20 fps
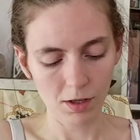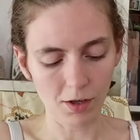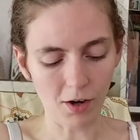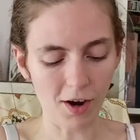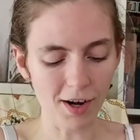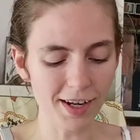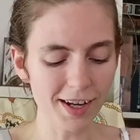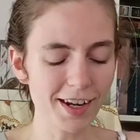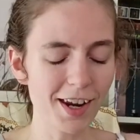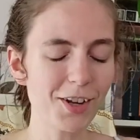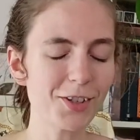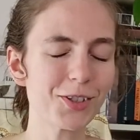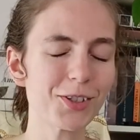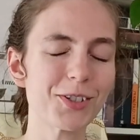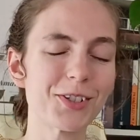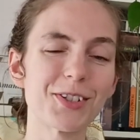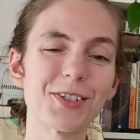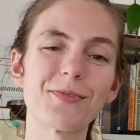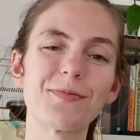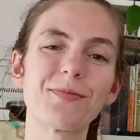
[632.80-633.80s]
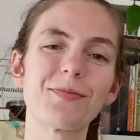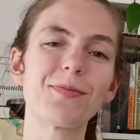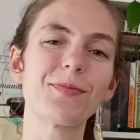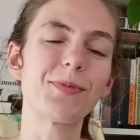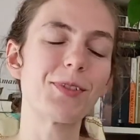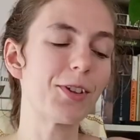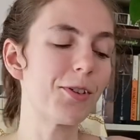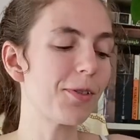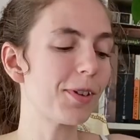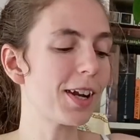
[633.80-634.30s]
Guardian Angel,
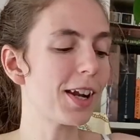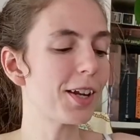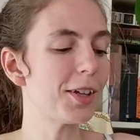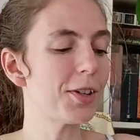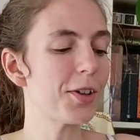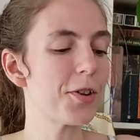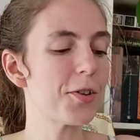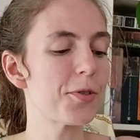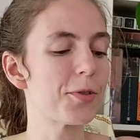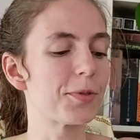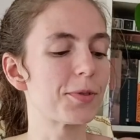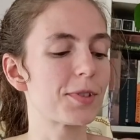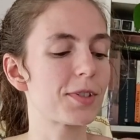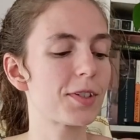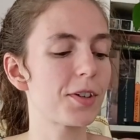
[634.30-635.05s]
you are not alone.